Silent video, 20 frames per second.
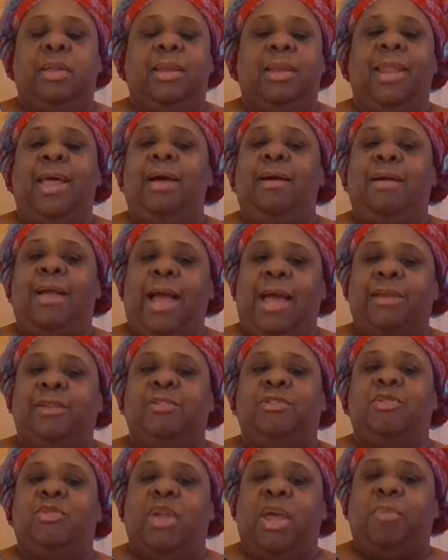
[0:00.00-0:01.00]
Allow God
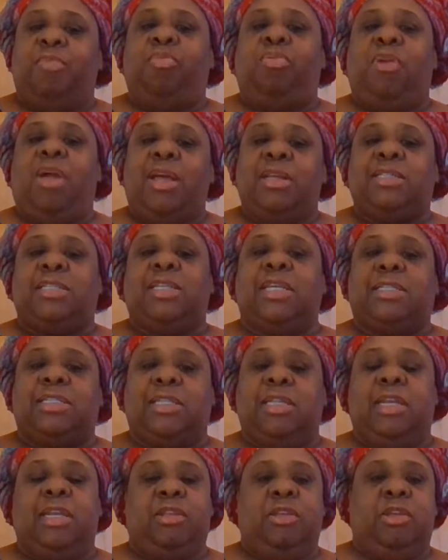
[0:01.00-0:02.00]
to do that
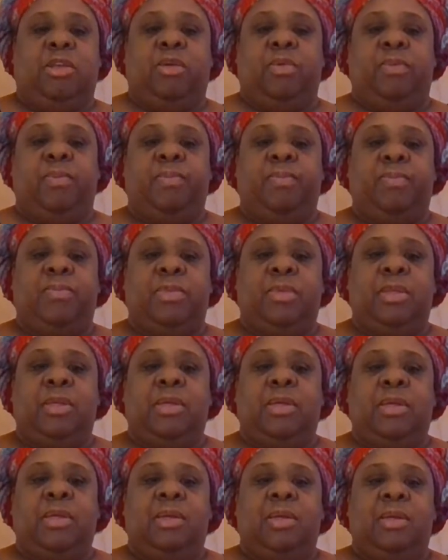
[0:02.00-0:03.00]
processing in you
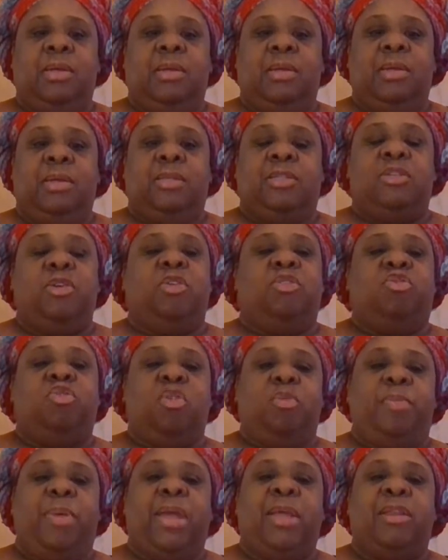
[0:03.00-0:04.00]
so that
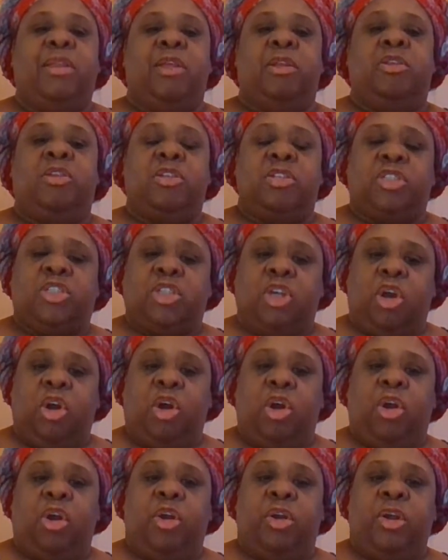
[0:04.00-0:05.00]
you'll be able to
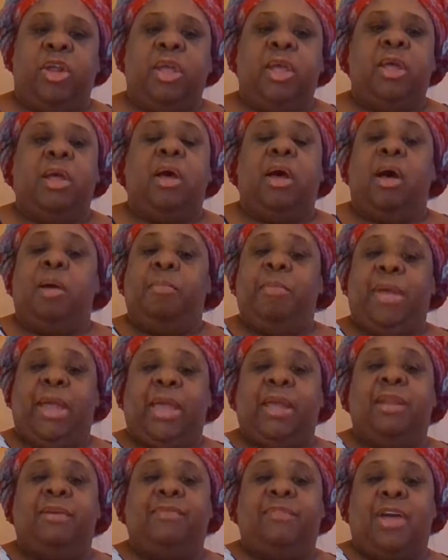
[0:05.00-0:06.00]
discern a
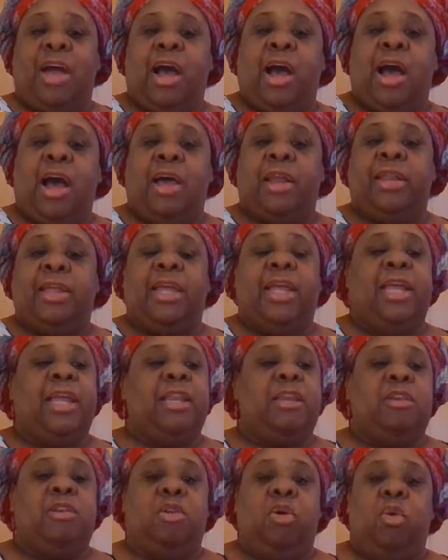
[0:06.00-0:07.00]
man of God
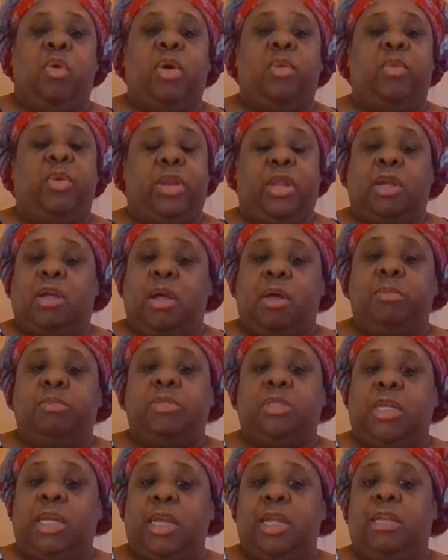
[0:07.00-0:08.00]
and know it when it
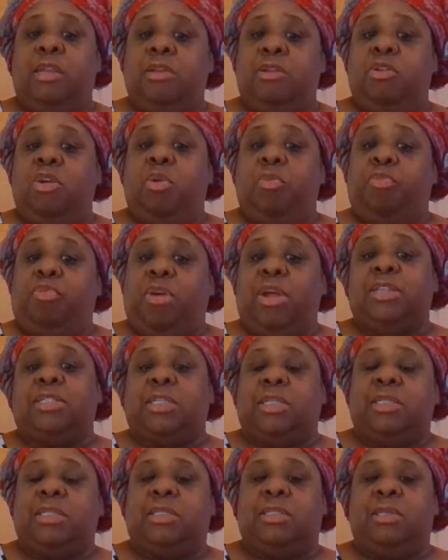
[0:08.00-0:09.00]
comes in your
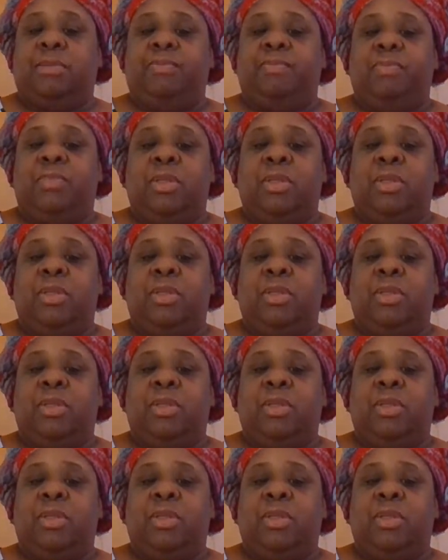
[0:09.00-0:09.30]
presence.